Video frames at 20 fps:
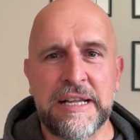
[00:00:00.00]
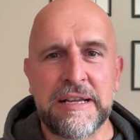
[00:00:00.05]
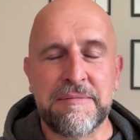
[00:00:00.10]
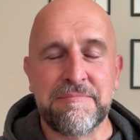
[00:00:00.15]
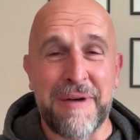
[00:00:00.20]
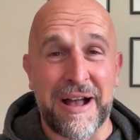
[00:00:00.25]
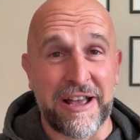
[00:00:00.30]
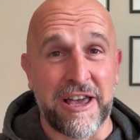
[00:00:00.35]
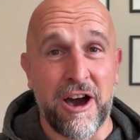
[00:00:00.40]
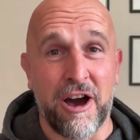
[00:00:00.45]

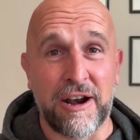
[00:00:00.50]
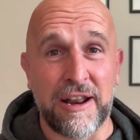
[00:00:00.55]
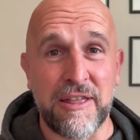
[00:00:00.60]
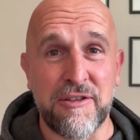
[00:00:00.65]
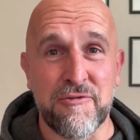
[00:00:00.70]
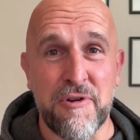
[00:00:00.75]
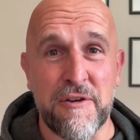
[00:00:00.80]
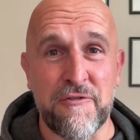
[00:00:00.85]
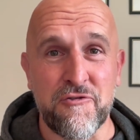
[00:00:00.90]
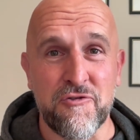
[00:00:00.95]
Matt Carley, the
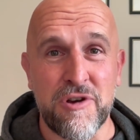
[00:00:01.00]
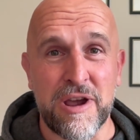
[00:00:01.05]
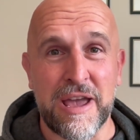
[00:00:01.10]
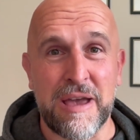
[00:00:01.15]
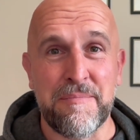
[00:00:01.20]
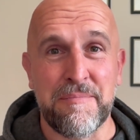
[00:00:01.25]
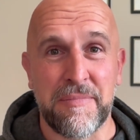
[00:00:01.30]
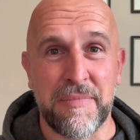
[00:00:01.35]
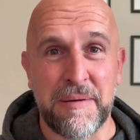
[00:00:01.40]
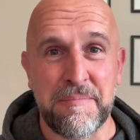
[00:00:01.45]
referee,
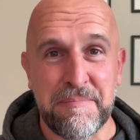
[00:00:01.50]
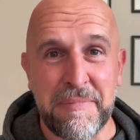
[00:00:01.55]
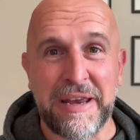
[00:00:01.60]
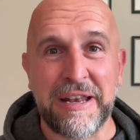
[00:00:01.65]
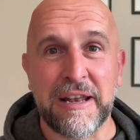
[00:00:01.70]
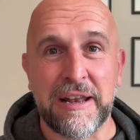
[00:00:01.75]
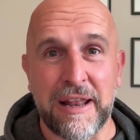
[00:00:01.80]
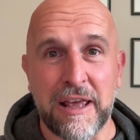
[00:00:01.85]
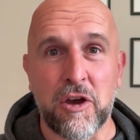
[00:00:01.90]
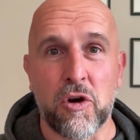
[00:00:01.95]

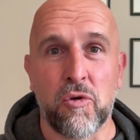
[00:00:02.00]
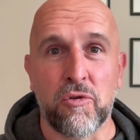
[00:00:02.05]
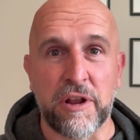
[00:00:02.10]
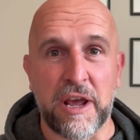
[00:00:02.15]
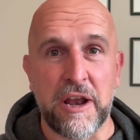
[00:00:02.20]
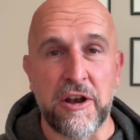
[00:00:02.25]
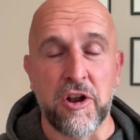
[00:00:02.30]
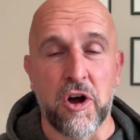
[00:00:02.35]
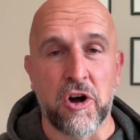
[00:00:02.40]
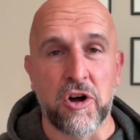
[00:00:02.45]
immediately called
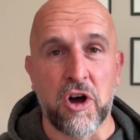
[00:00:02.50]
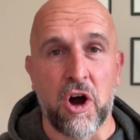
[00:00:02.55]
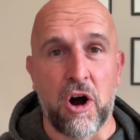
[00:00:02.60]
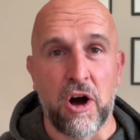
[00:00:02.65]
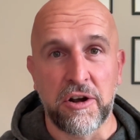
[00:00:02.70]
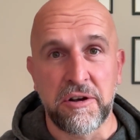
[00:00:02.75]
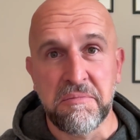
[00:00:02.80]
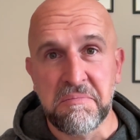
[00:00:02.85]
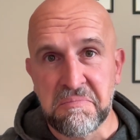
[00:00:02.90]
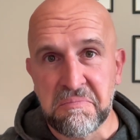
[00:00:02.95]
it a
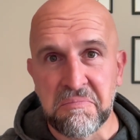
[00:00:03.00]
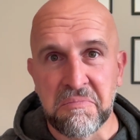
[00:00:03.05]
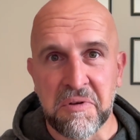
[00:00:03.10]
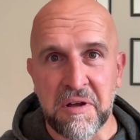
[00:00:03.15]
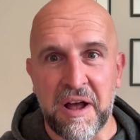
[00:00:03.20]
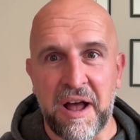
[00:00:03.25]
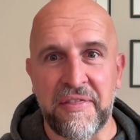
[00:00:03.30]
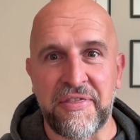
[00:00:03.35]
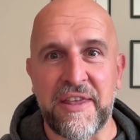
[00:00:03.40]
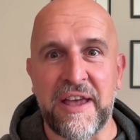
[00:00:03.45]
knock-on,
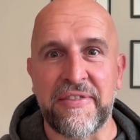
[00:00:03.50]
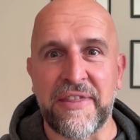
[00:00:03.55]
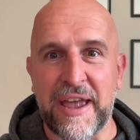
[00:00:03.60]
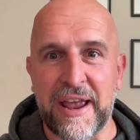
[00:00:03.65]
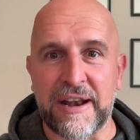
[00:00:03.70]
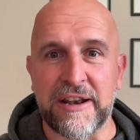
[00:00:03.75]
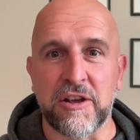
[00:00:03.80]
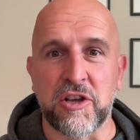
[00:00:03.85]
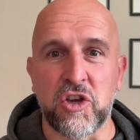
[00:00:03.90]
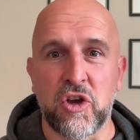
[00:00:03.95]
and then they
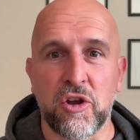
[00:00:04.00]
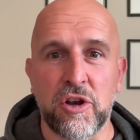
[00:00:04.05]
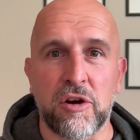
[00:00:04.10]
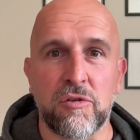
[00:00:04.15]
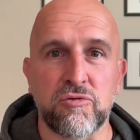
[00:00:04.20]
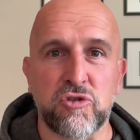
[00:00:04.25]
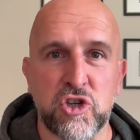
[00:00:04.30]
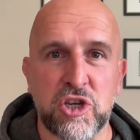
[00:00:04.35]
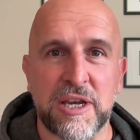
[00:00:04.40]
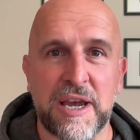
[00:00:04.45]
had a good
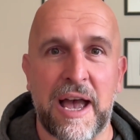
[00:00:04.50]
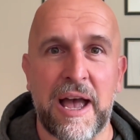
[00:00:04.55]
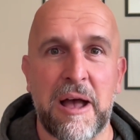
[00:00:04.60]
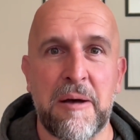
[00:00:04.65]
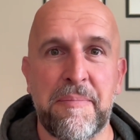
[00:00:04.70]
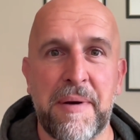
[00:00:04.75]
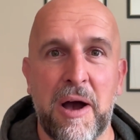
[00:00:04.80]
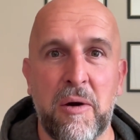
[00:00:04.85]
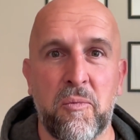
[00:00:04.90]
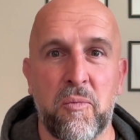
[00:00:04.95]
old chat
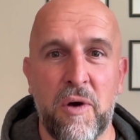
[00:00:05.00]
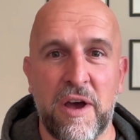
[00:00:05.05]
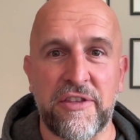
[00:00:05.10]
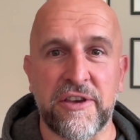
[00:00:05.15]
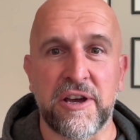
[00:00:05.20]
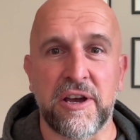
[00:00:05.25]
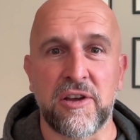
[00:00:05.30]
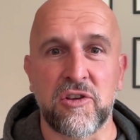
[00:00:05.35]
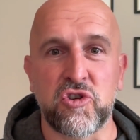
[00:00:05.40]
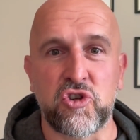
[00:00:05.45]
about
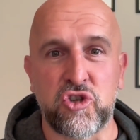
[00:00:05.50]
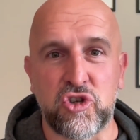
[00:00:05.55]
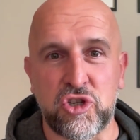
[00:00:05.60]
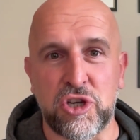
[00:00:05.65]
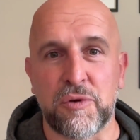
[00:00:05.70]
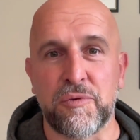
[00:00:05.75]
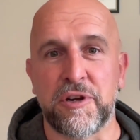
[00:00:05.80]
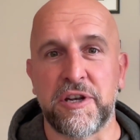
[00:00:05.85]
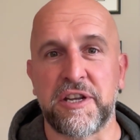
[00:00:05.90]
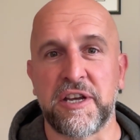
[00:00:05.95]
whether
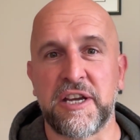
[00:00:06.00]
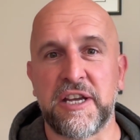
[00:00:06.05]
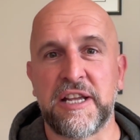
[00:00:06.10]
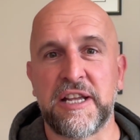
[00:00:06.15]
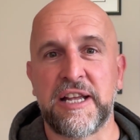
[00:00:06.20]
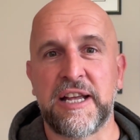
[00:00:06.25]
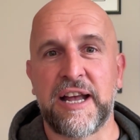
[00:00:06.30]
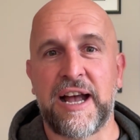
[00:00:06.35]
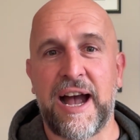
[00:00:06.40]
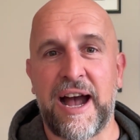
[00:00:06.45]
Stewart
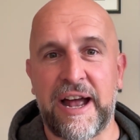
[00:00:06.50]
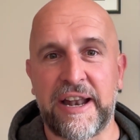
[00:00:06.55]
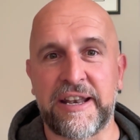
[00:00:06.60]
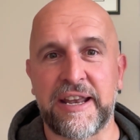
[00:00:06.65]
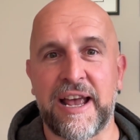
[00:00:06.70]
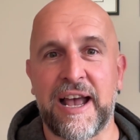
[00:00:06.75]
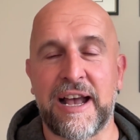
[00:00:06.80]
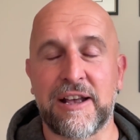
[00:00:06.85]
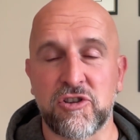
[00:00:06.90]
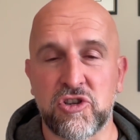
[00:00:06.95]
had
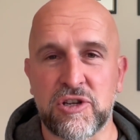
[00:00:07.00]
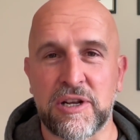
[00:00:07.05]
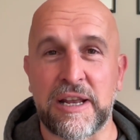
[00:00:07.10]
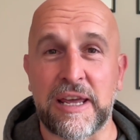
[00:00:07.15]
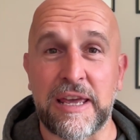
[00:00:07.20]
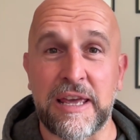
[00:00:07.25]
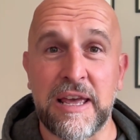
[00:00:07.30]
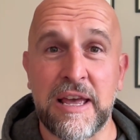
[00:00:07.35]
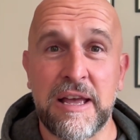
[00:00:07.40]
actually